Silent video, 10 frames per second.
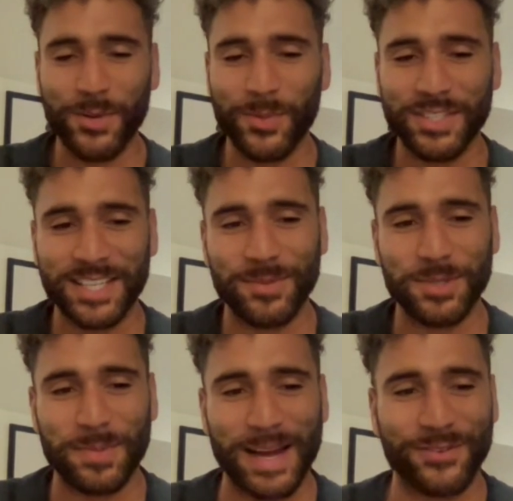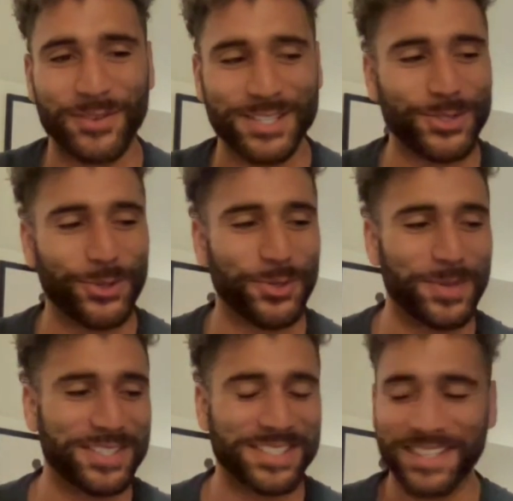with the team to be back for these
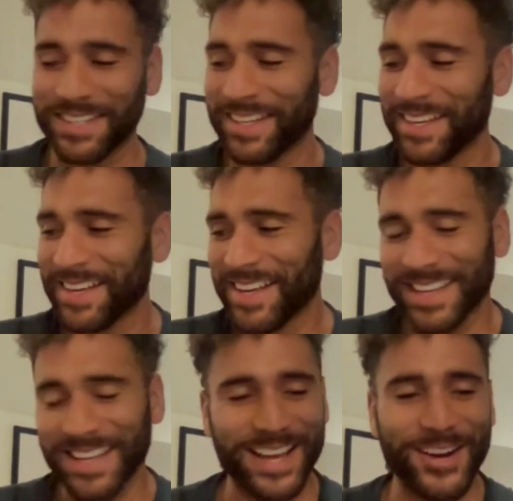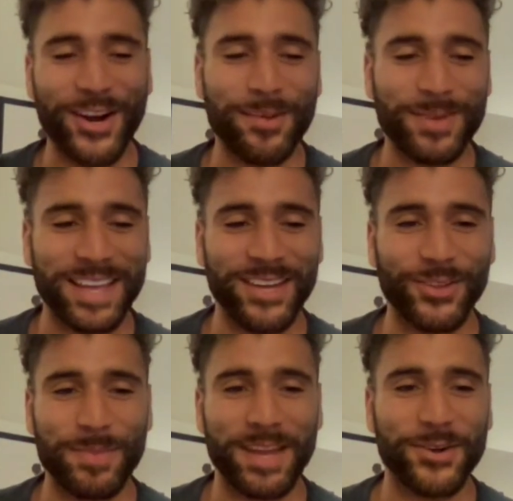tournaments. And yeah, here I am again
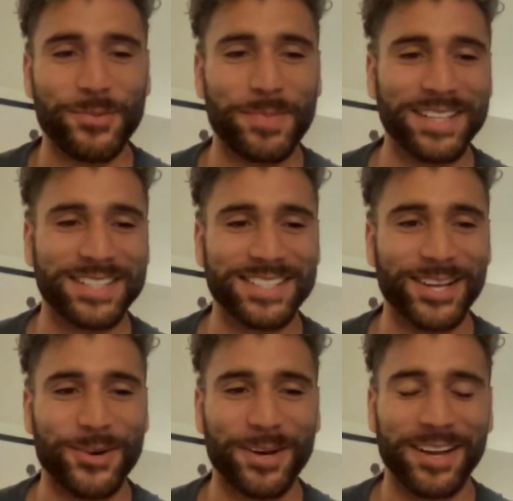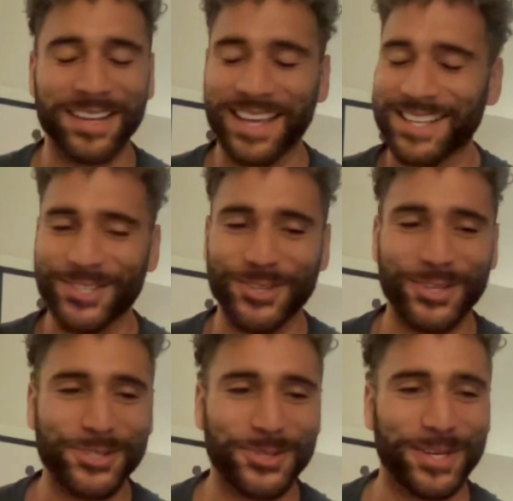on the medical bed. So getting too
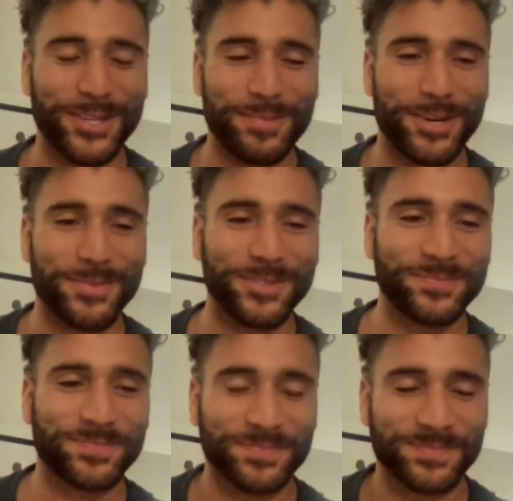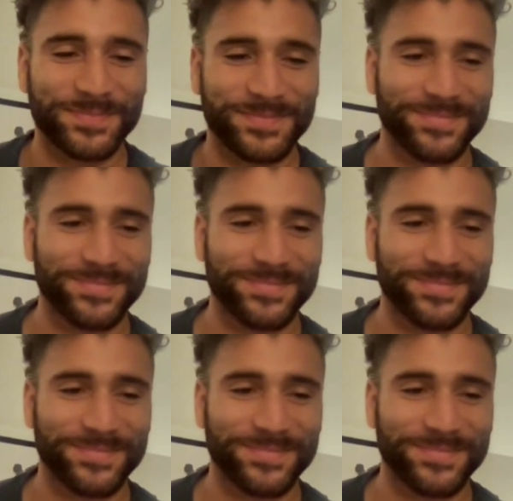used to it at the moment. Yeah,